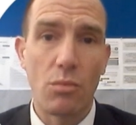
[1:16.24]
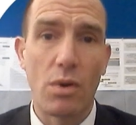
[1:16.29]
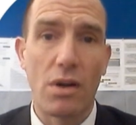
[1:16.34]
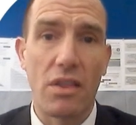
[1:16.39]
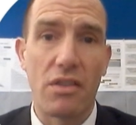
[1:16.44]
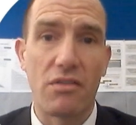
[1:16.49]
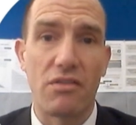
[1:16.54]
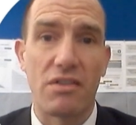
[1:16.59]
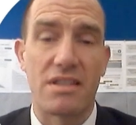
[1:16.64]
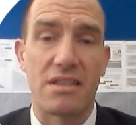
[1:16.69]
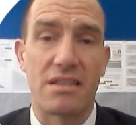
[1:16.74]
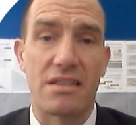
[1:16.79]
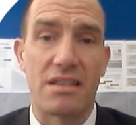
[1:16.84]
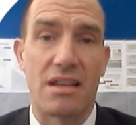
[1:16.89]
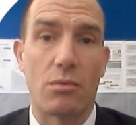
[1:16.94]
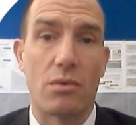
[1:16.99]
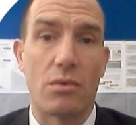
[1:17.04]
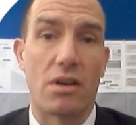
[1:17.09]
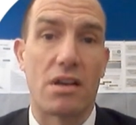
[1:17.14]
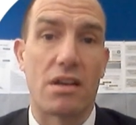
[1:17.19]
One of the reasons
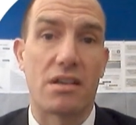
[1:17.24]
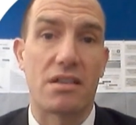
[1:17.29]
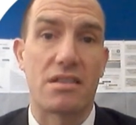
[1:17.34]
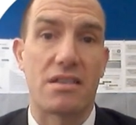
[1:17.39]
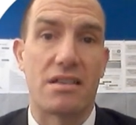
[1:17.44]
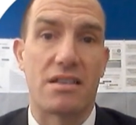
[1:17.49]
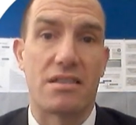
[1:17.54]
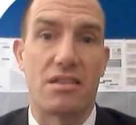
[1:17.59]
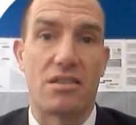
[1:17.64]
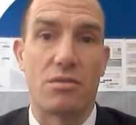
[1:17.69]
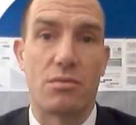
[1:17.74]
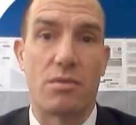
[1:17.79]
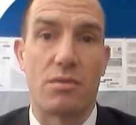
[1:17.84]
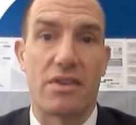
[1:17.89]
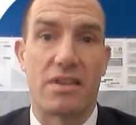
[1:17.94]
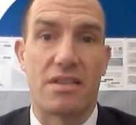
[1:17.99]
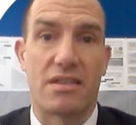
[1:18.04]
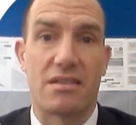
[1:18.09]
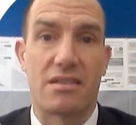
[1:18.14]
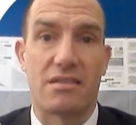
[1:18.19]
that works is to do with
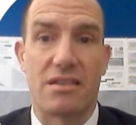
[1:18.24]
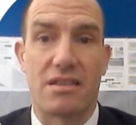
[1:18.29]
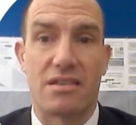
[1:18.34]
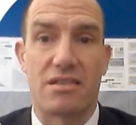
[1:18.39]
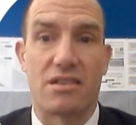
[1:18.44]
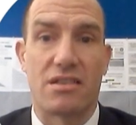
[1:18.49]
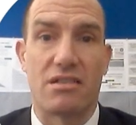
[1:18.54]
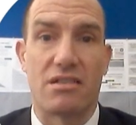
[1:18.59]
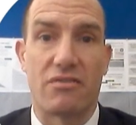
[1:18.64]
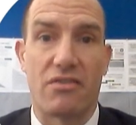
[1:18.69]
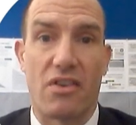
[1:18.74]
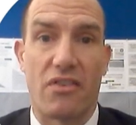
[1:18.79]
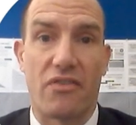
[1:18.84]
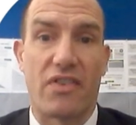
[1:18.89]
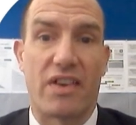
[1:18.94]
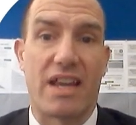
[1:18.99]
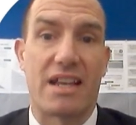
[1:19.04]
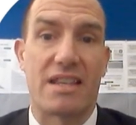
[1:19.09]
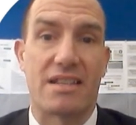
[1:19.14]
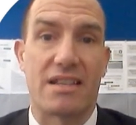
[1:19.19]
this idea of a
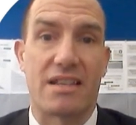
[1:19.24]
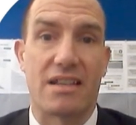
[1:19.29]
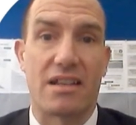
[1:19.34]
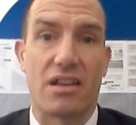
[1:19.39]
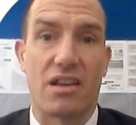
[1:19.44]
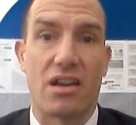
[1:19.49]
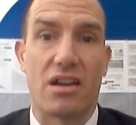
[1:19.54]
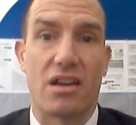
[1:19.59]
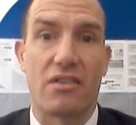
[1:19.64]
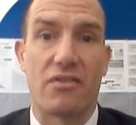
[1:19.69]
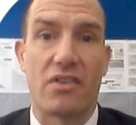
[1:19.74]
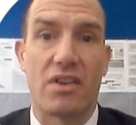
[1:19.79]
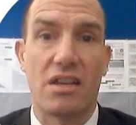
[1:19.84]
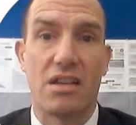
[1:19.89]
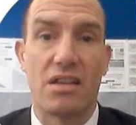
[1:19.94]
forgetting curve.